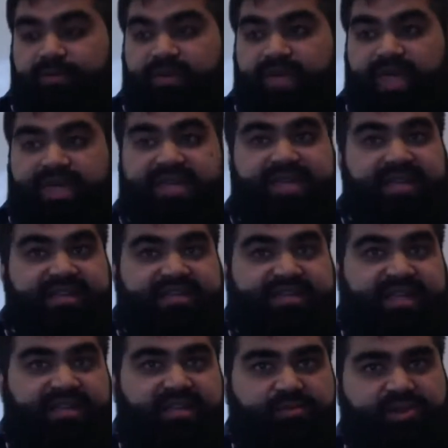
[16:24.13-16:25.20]
Any
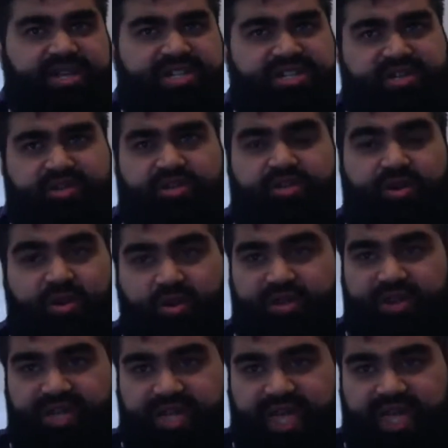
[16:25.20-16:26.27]
celebration or
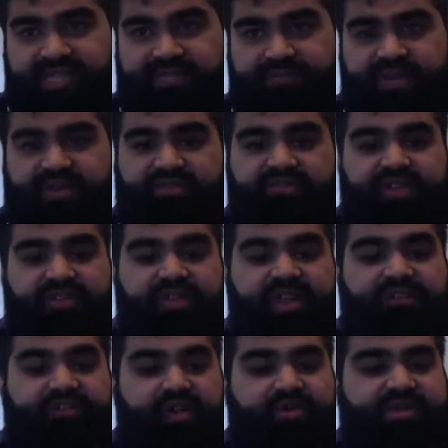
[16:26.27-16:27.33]
holy aspect of our
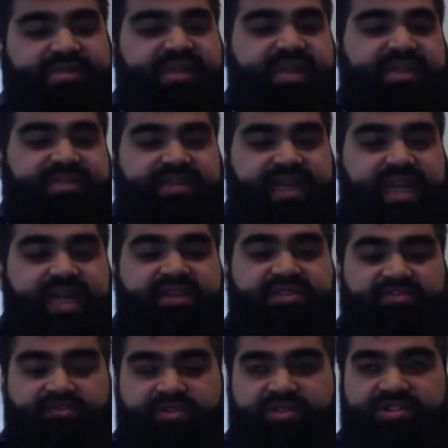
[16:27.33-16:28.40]
life always has an act
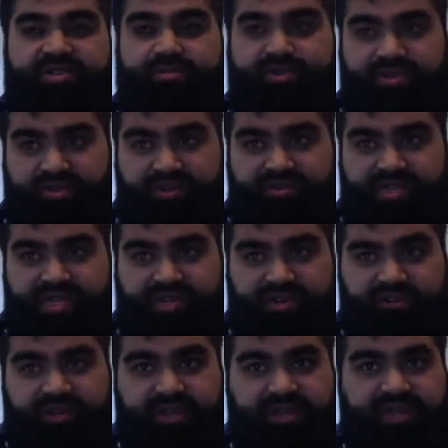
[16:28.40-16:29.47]
of worship
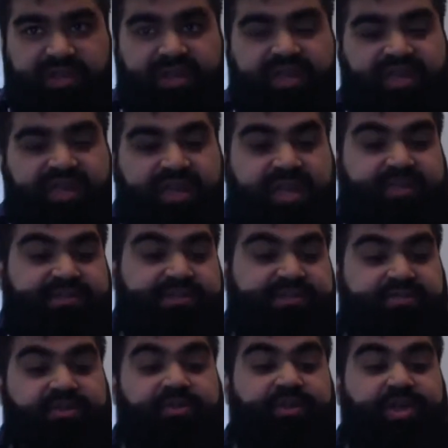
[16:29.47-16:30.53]
associated with it. And
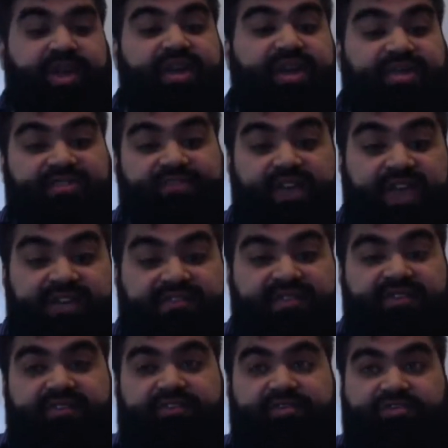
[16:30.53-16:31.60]
since Ramadan has
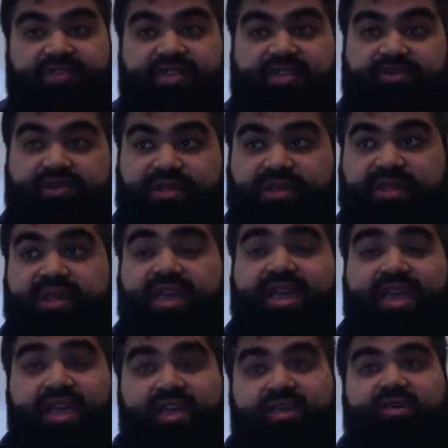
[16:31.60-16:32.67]
fasting associated with it,
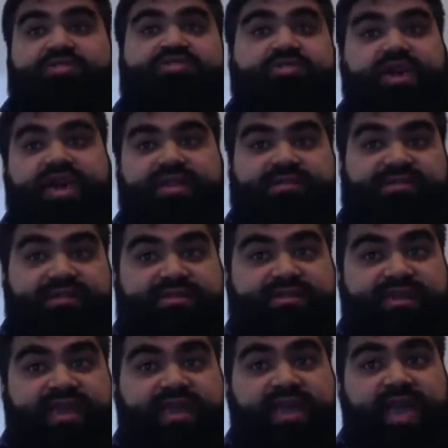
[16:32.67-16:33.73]
it also has
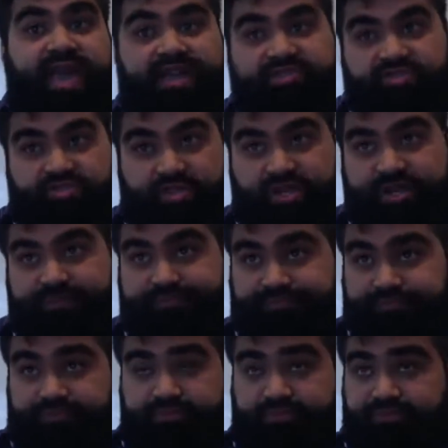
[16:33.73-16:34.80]
this extra
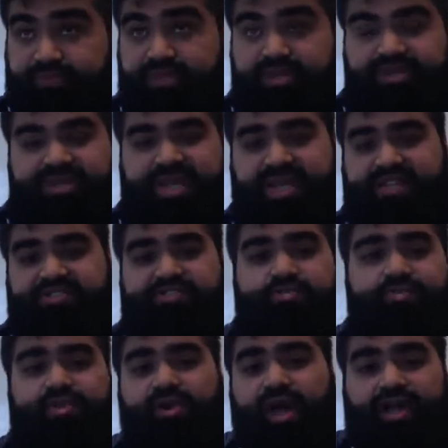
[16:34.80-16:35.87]
kind of
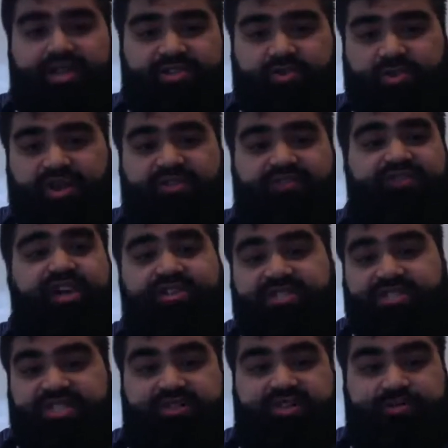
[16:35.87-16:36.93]
supererogatory
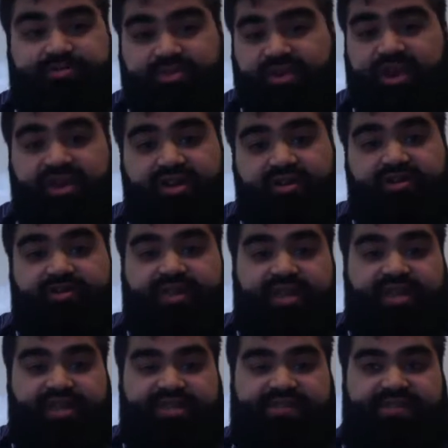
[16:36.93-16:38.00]
voluntary prayer
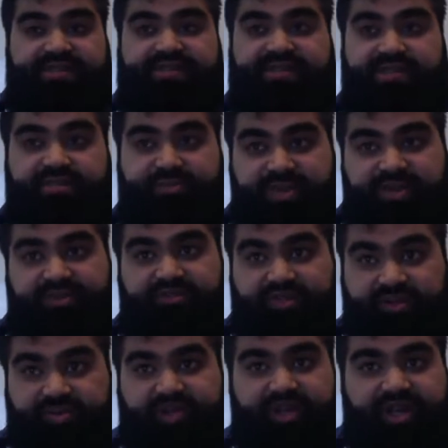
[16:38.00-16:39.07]
that exists in the month of
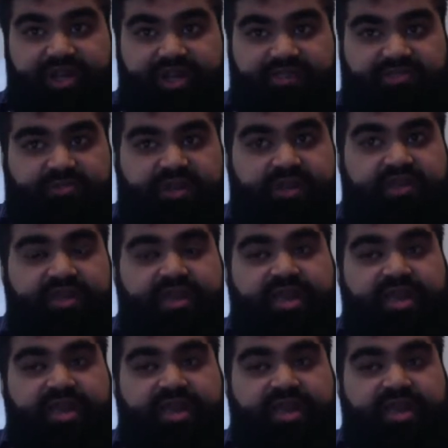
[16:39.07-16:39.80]
Ramadan as well.